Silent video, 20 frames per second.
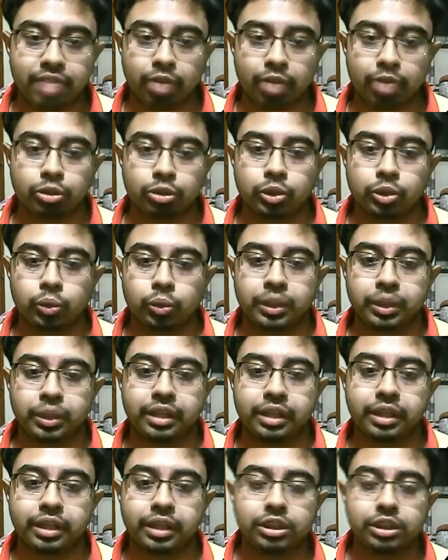so in
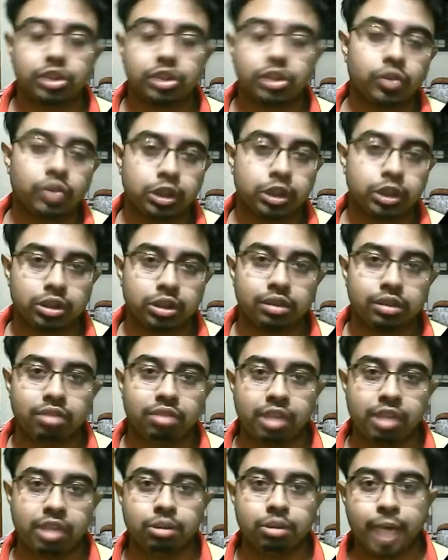each iteration the value
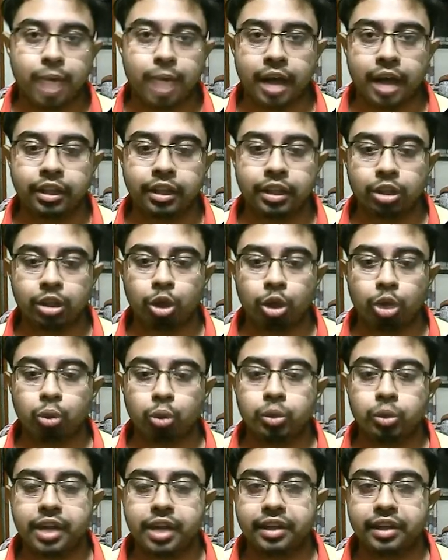of I would
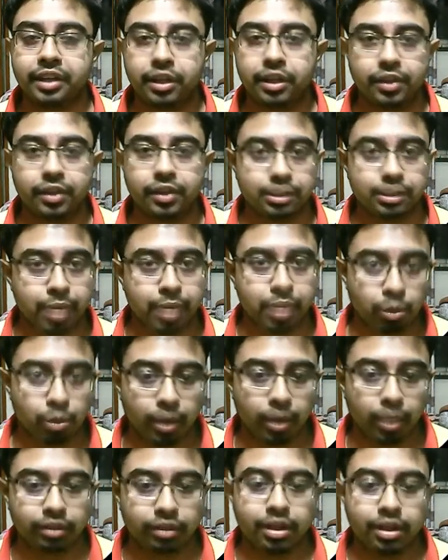get increased by 1,
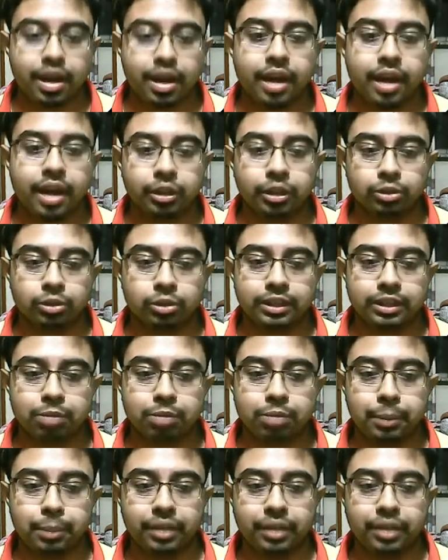and it would simply
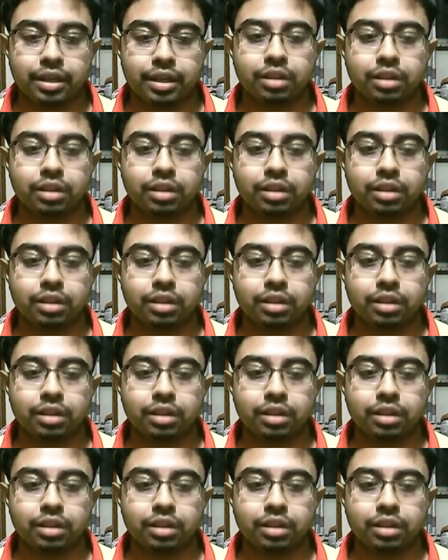print that.